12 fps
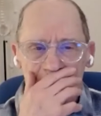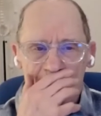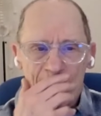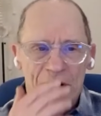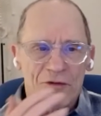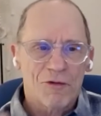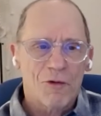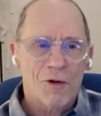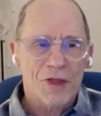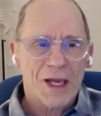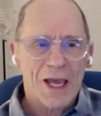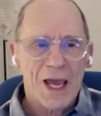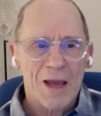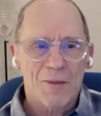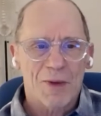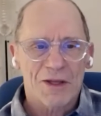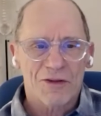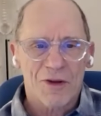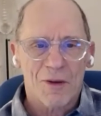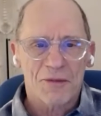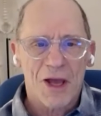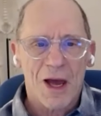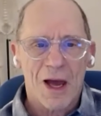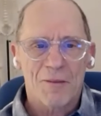before the game at some
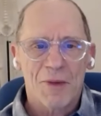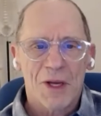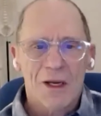time,